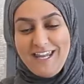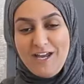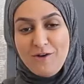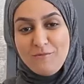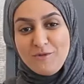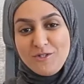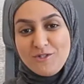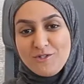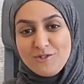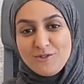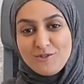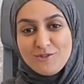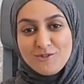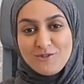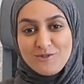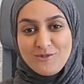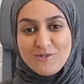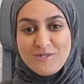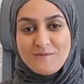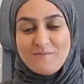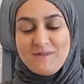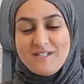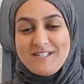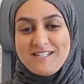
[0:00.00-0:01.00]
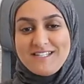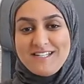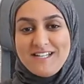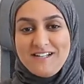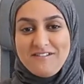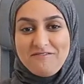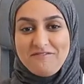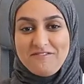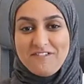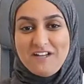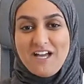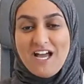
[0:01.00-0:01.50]
Allow me to introduce
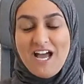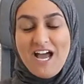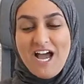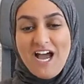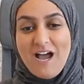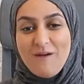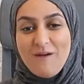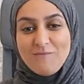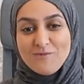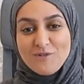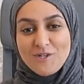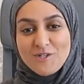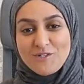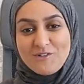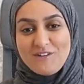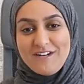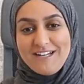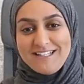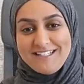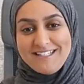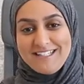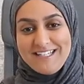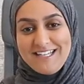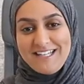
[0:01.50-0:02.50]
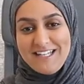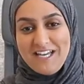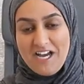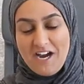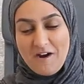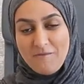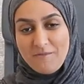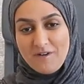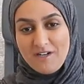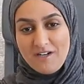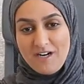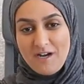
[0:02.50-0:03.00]
myself. I'm Dr. Hadya Al
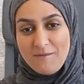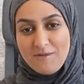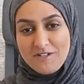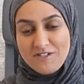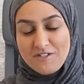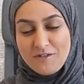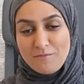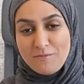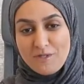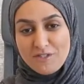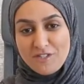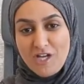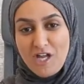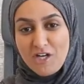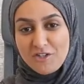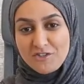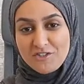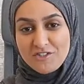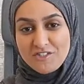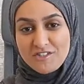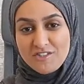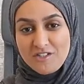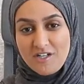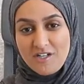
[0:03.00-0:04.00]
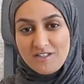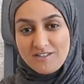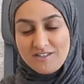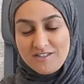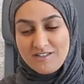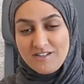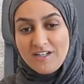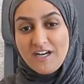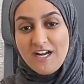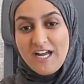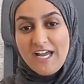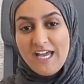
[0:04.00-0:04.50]
Ahmar. I'm a dermatologist
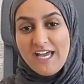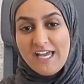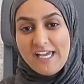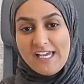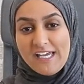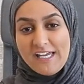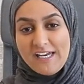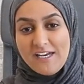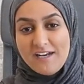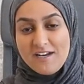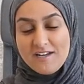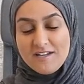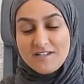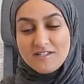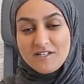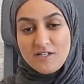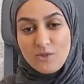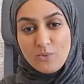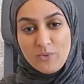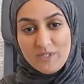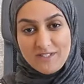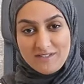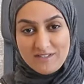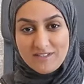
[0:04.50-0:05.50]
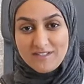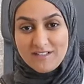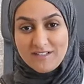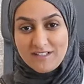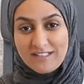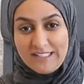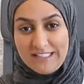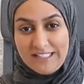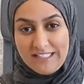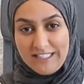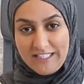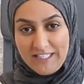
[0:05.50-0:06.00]
doctor in Silwit
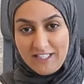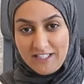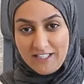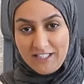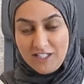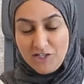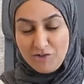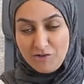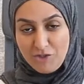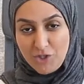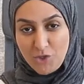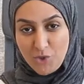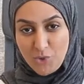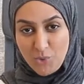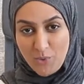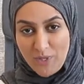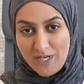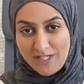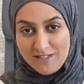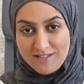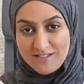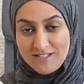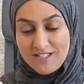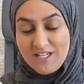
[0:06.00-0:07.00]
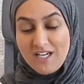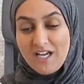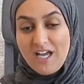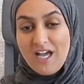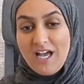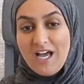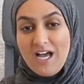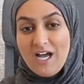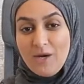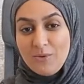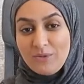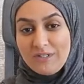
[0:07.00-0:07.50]
Clinic here in Kuwait.
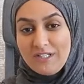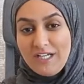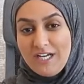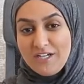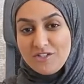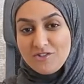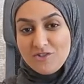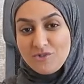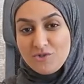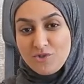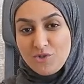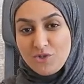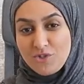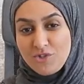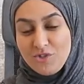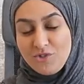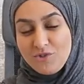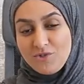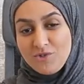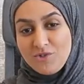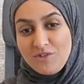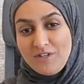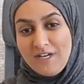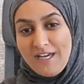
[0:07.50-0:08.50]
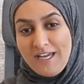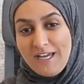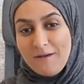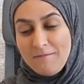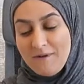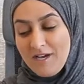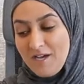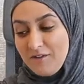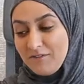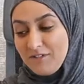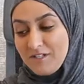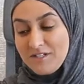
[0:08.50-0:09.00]
I would like to talk to you today about